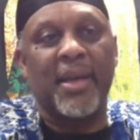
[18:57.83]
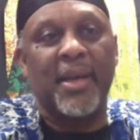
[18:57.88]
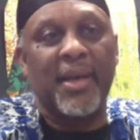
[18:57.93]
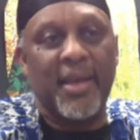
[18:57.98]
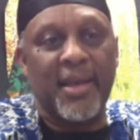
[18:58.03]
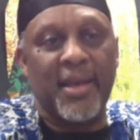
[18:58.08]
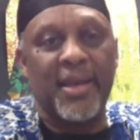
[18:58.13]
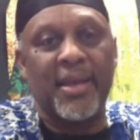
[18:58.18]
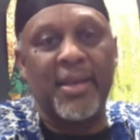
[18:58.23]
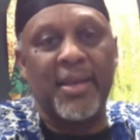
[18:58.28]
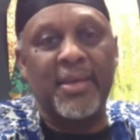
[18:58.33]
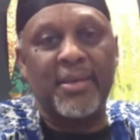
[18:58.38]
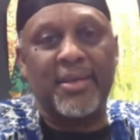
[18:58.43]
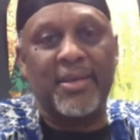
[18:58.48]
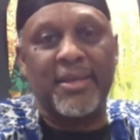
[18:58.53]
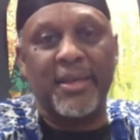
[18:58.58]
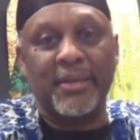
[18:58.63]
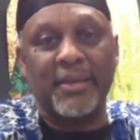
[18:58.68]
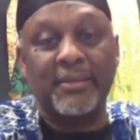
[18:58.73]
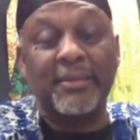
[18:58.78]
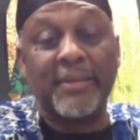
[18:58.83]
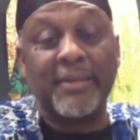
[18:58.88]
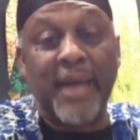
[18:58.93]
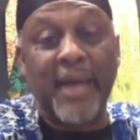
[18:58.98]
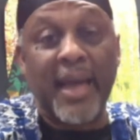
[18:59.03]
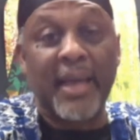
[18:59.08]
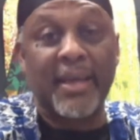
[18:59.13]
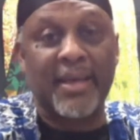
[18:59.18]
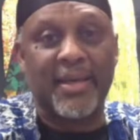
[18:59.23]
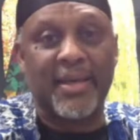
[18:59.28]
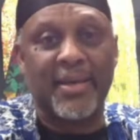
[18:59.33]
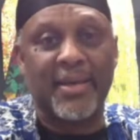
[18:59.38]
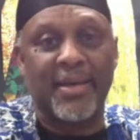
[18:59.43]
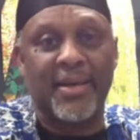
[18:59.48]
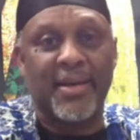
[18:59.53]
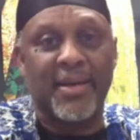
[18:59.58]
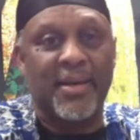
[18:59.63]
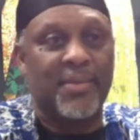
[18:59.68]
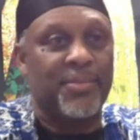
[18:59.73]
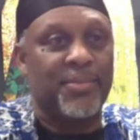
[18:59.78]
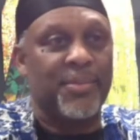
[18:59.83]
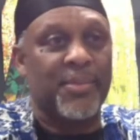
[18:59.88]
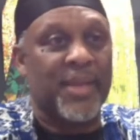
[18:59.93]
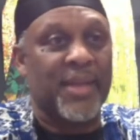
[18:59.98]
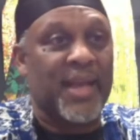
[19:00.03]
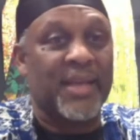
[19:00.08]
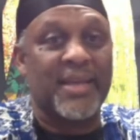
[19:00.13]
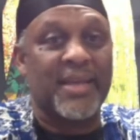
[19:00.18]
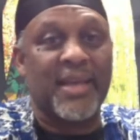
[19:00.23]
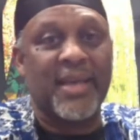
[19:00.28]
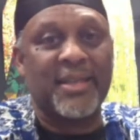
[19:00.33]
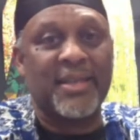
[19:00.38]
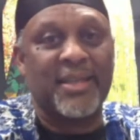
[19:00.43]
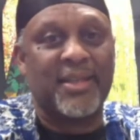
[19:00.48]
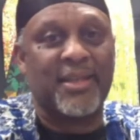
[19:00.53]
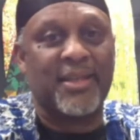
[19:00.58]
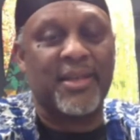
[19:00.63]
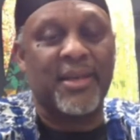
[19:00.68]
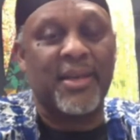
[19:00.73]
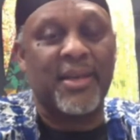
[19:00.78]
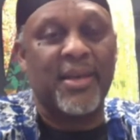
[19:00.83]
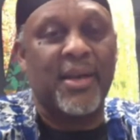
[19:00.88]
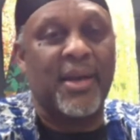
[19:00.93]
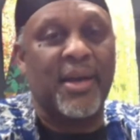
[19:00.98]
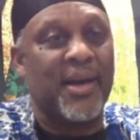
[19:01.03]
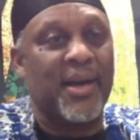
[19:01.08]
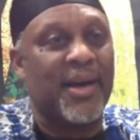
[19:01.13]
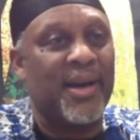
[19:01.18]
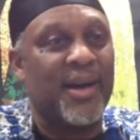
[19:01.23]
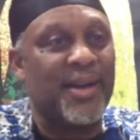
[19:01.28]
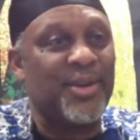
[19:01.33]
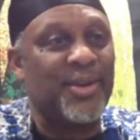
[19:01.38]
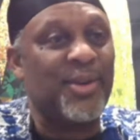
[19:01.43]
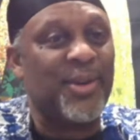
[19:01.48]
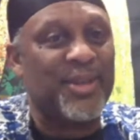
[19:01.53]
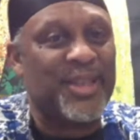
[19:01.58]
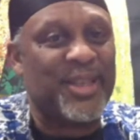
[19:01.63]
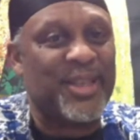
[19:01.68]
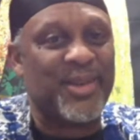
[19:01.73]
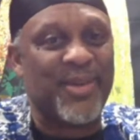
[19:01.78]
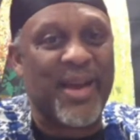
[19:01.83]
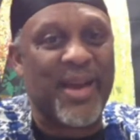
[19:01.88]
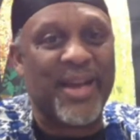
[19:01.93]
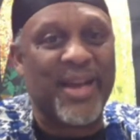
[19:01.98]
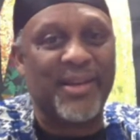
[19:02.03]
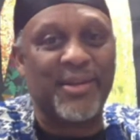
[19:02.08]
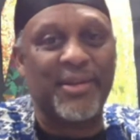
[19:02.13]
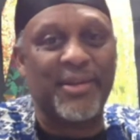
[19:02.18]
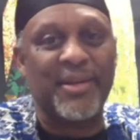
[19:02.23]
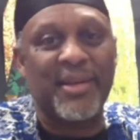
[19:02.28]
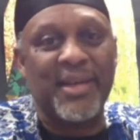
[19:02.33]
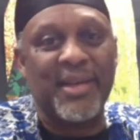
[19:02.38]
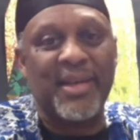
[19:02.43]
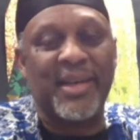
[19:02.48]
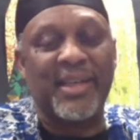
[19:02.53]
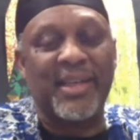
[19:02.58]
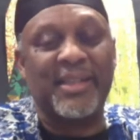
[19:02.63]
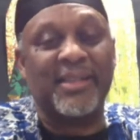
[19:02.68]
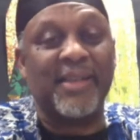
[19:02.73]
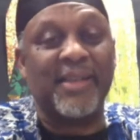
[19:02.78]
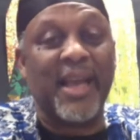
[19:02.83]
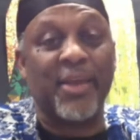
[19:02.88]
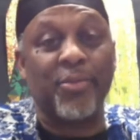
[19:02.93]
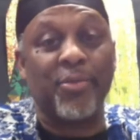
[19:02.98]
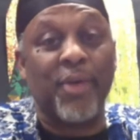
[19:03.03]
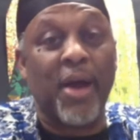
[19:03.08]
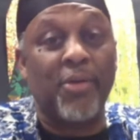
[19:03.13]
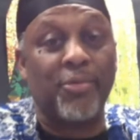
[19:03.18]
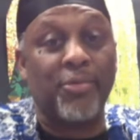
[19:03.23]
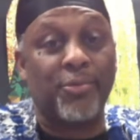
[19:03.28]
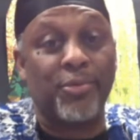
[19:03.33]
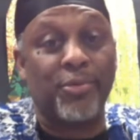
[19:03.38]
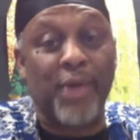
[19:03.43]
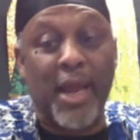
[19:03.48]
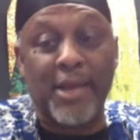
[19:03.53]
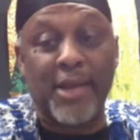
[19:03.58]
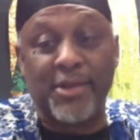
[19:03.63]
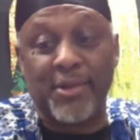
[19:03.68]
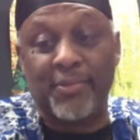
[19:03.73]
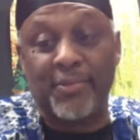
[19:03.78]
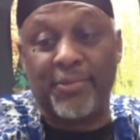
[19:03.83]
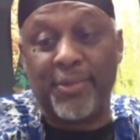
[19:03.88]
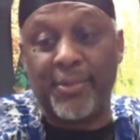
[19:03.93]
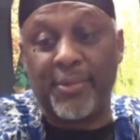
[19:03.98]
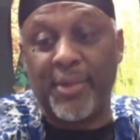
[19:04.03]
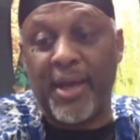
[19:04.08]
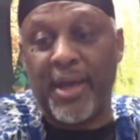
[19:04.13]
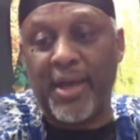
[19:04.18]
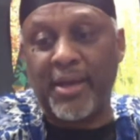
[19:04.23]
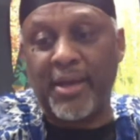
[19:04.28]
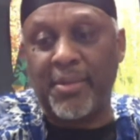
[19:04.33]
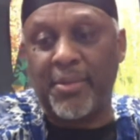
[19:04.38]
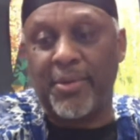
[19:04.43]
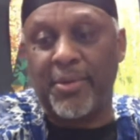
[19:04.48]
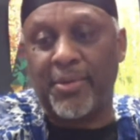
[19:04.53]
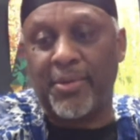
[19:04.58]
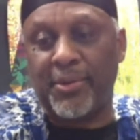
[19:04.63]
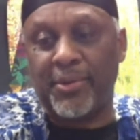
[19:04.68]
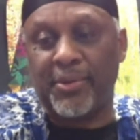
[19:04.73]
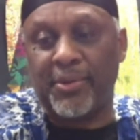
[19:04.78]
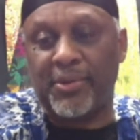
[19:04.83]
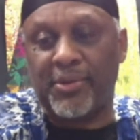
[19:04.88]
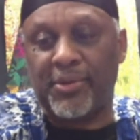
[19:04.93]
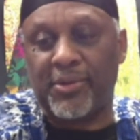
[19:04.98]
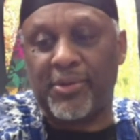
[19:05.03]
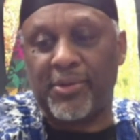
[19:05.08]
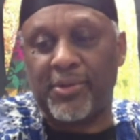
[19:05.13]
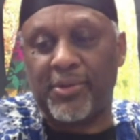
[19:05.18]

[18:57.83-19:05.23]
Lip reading: He's like, I guess, you're in Scranton. He's like Ralph Crandon from the Honeymooners.